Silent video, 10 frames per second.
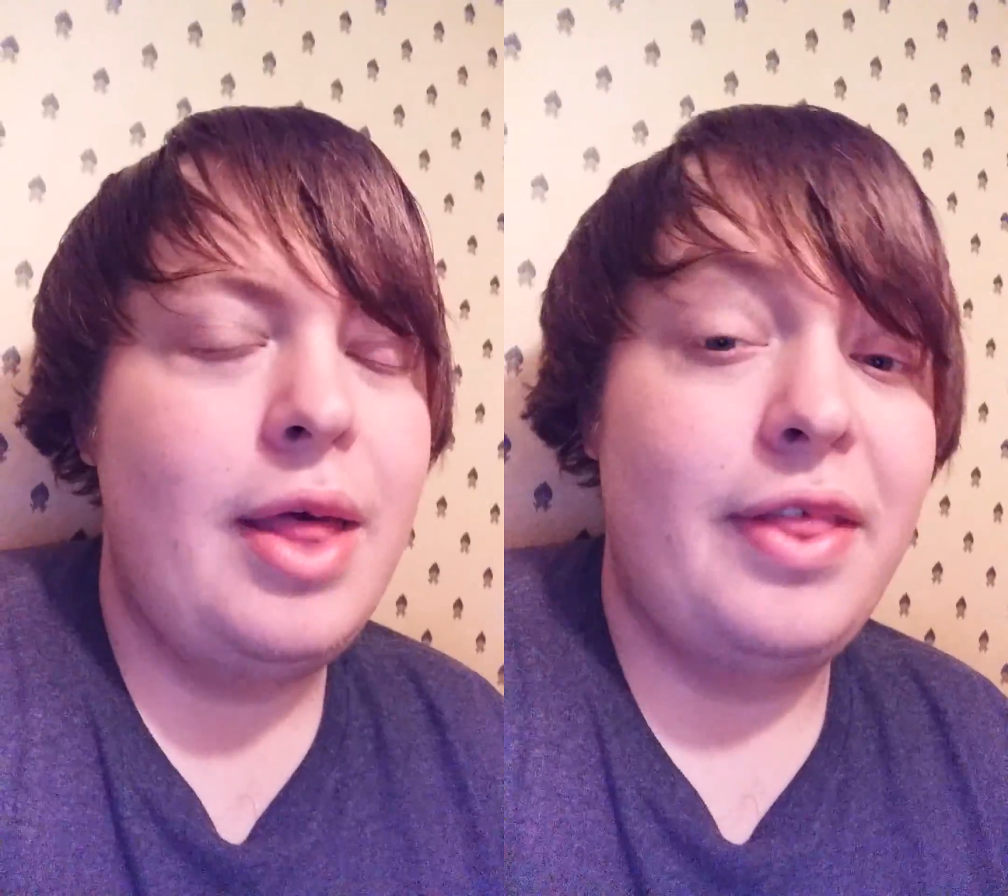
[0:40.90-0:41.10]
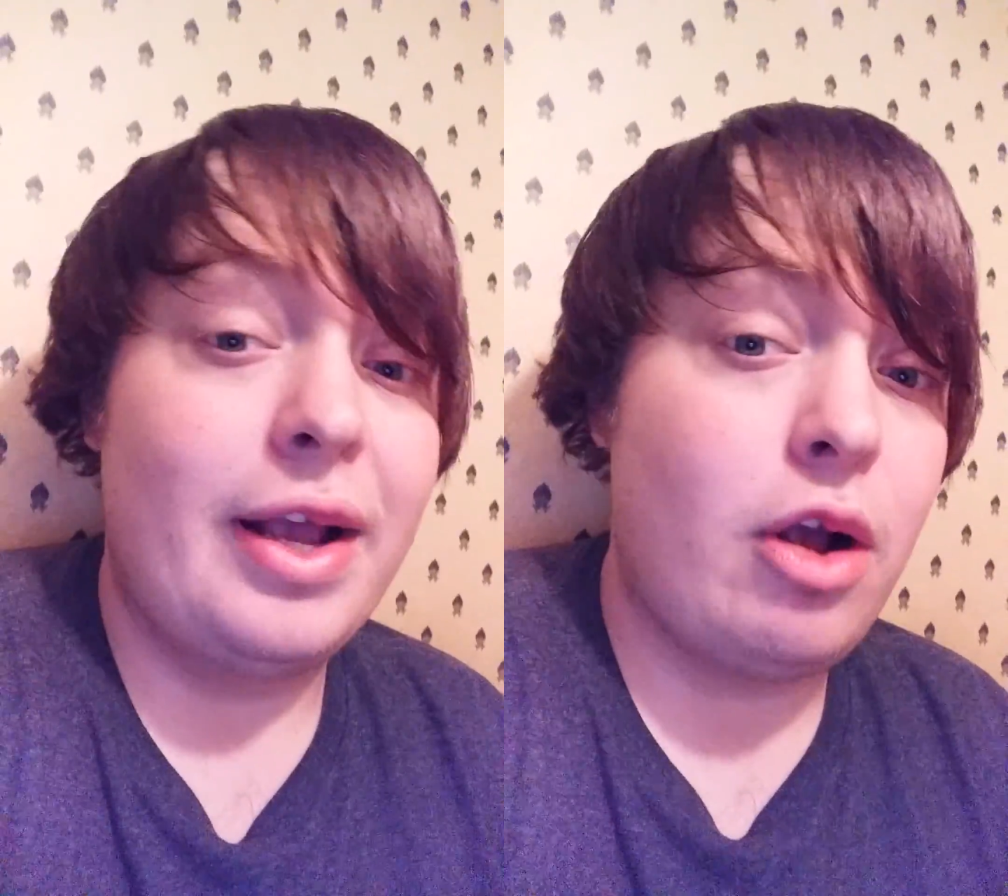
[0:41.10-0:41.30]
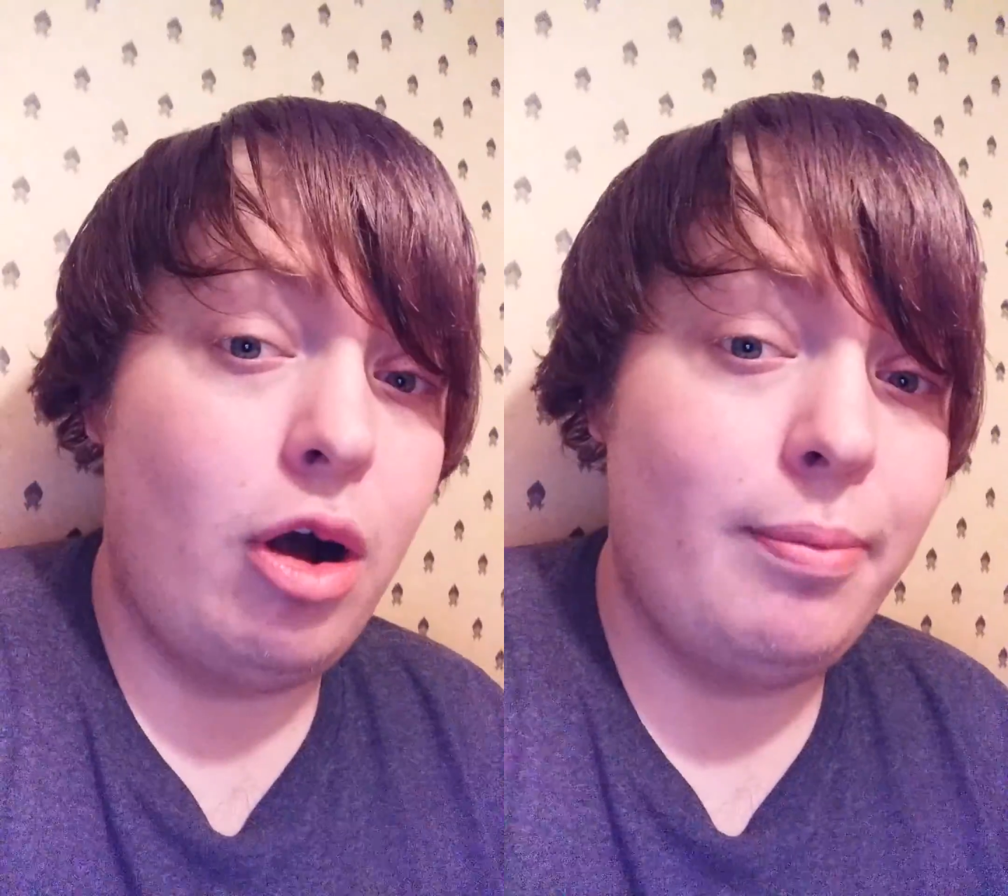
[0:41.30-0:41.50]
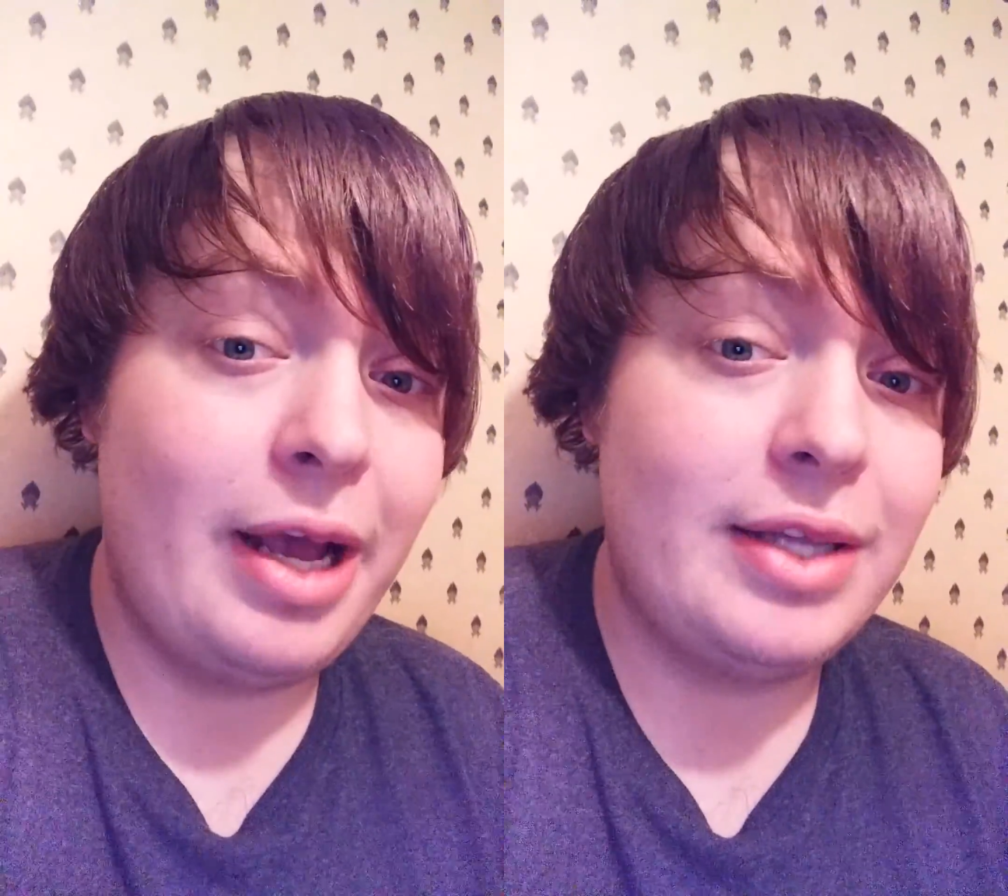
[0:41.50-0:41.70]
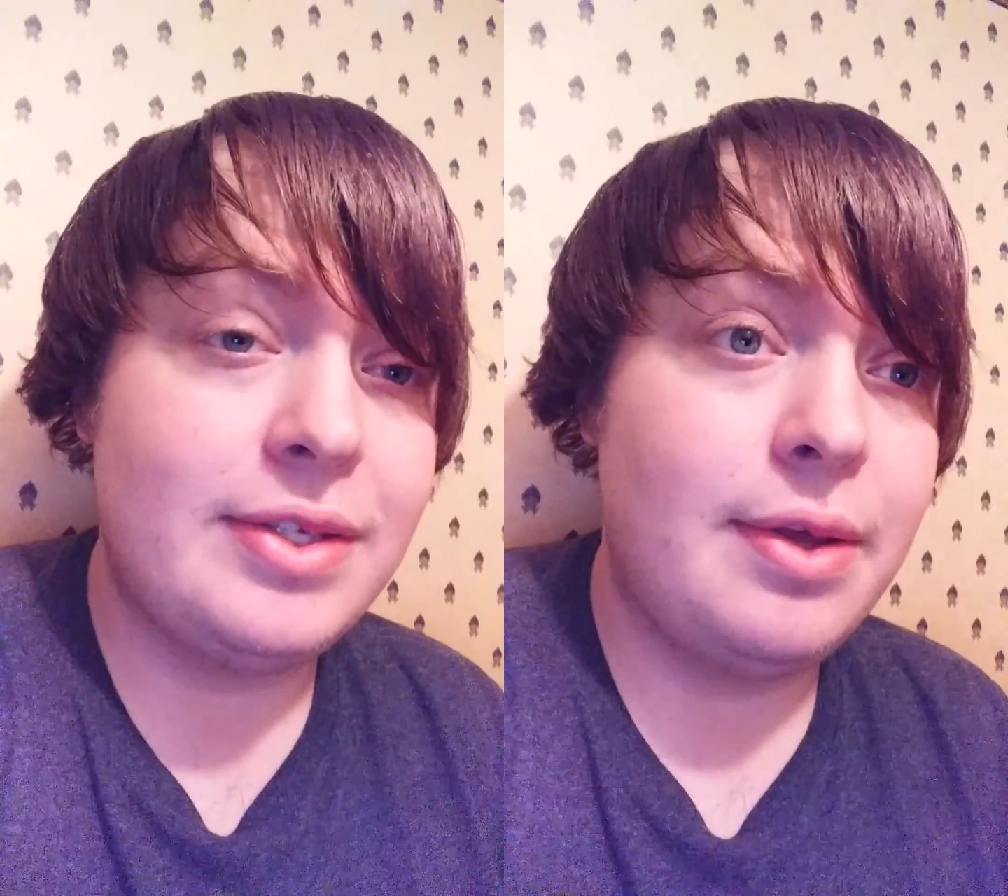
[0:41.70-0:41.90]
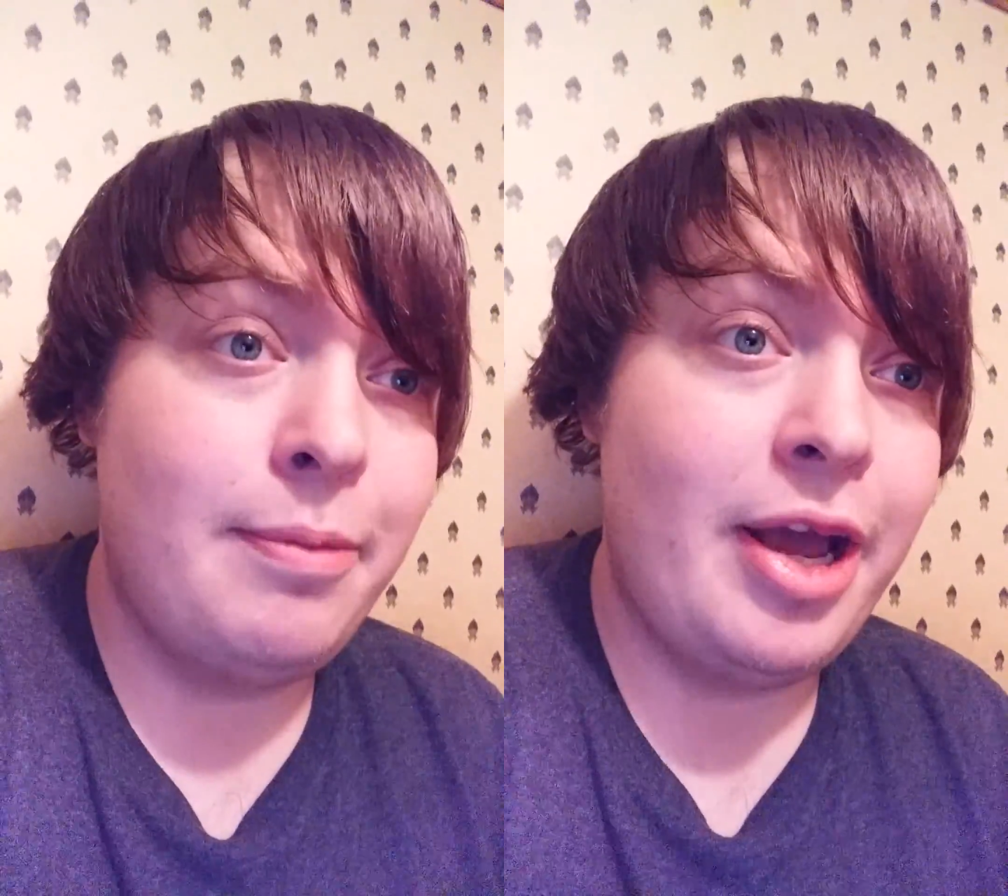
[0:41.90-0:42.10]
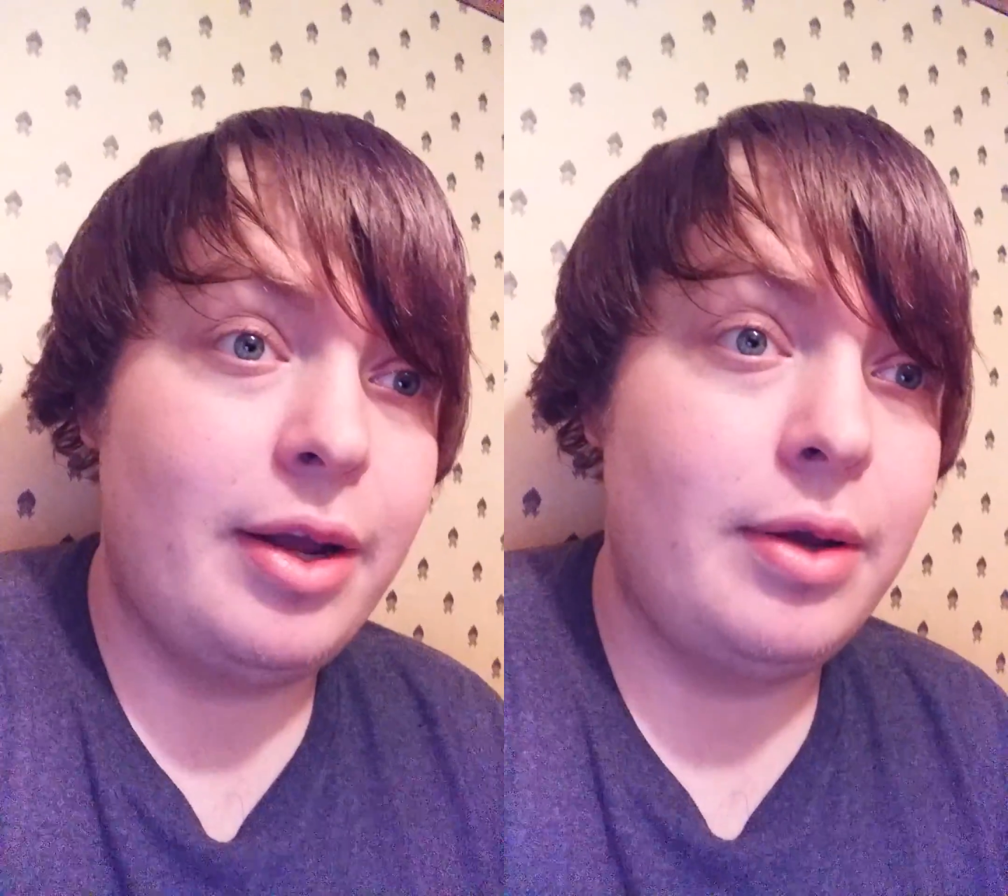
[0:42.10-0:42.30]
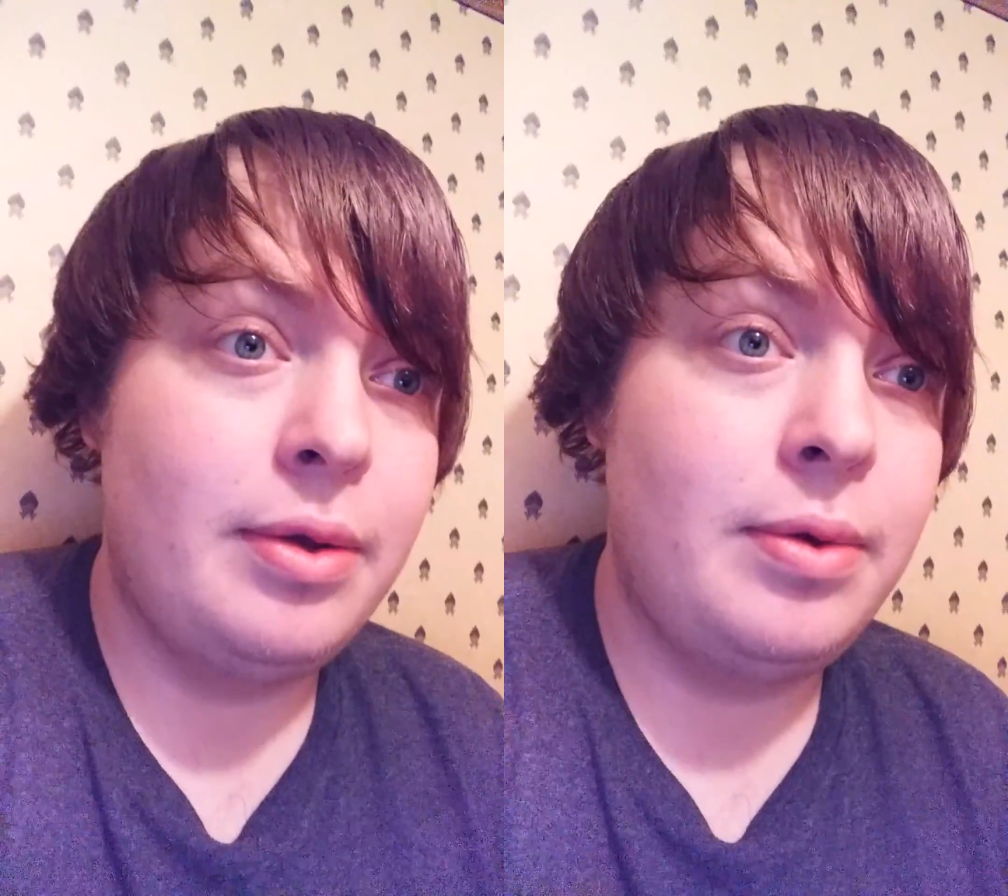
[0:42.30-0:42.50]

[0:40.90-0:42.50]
that combats the meta.